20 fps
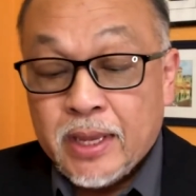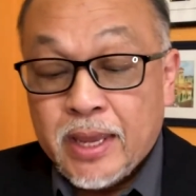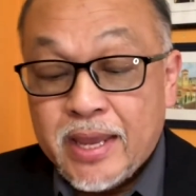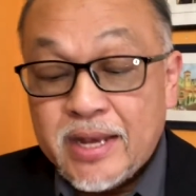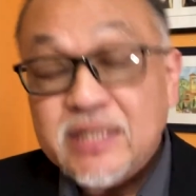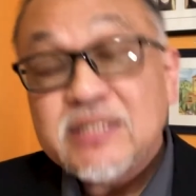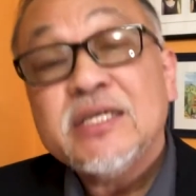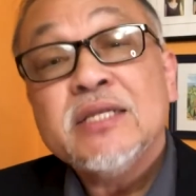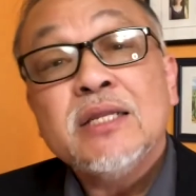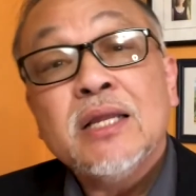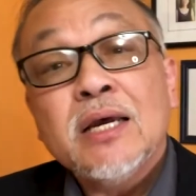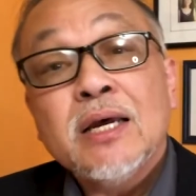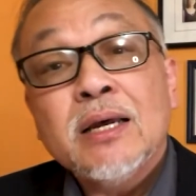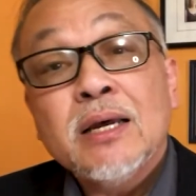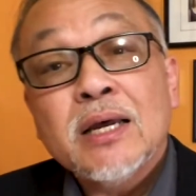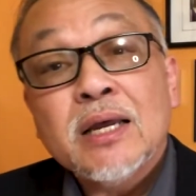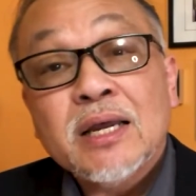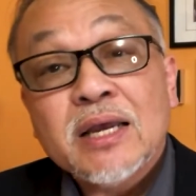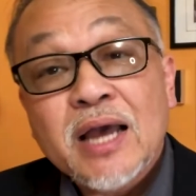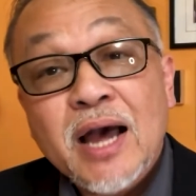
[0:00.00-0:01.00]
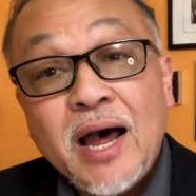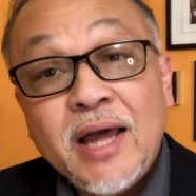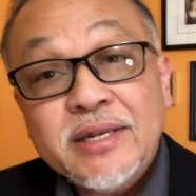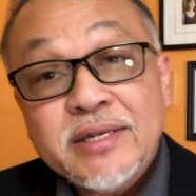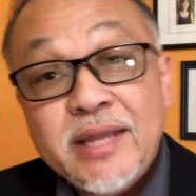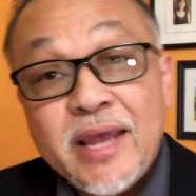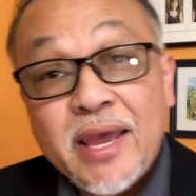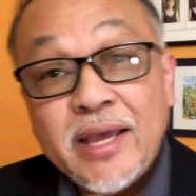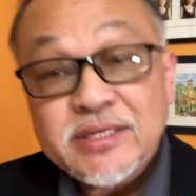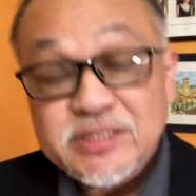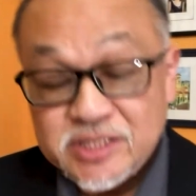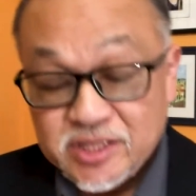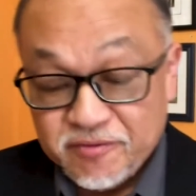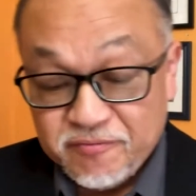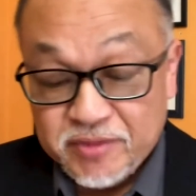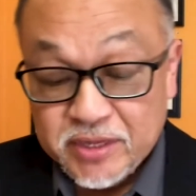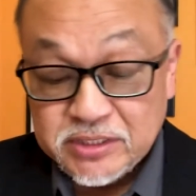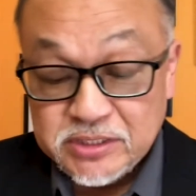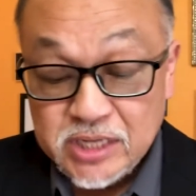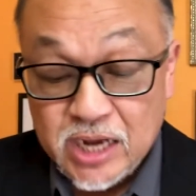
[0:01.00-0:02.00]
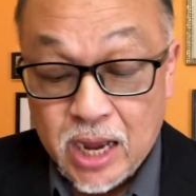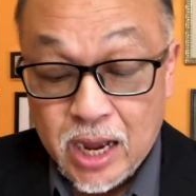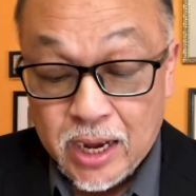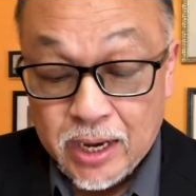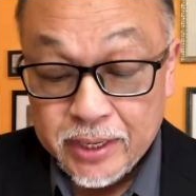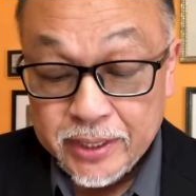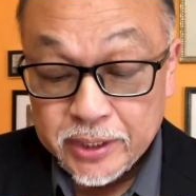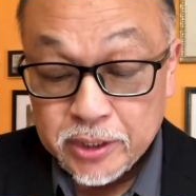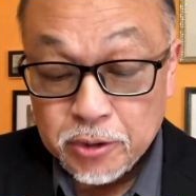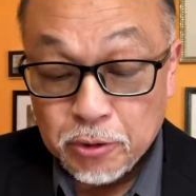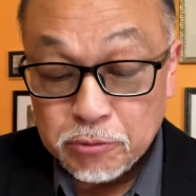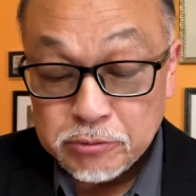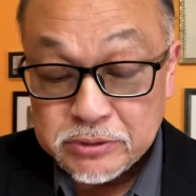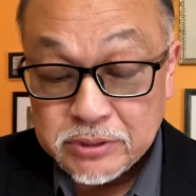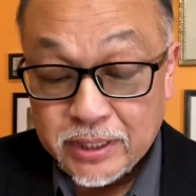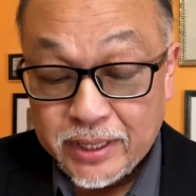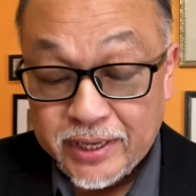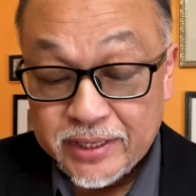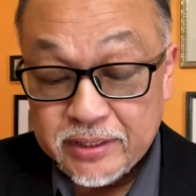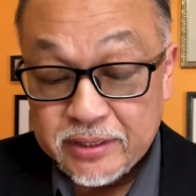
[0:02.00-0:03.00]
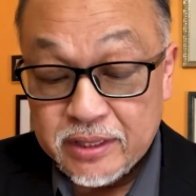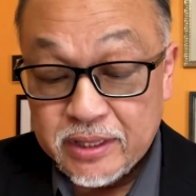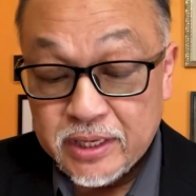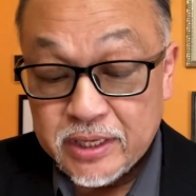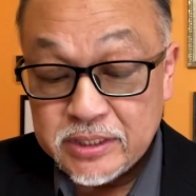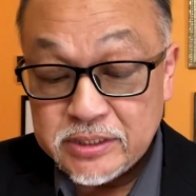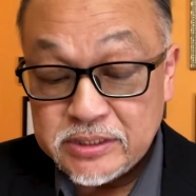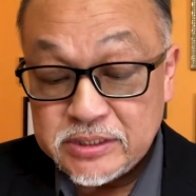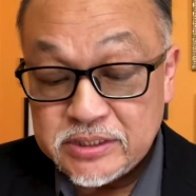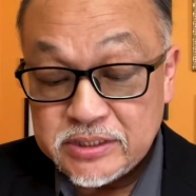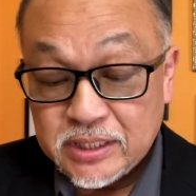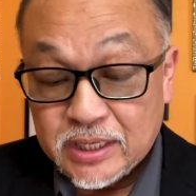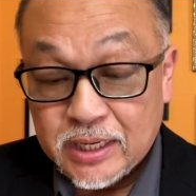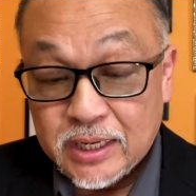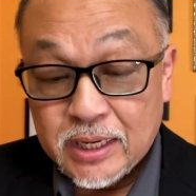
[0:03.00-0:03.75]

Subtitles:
And it's in the context of the tongue. It goes like this,